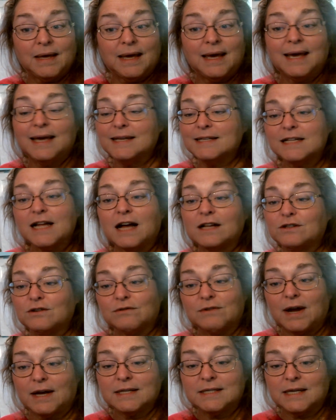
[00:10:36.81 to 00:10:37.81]
He's not
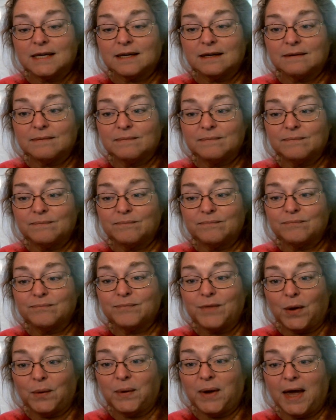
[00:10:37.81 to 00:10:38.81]
directing,
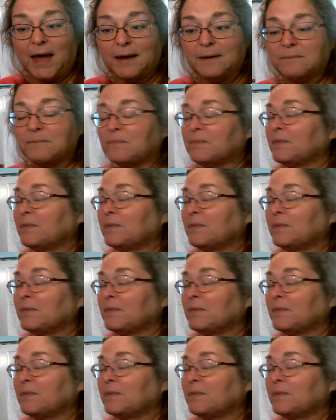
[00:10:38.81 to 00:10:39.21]
okay?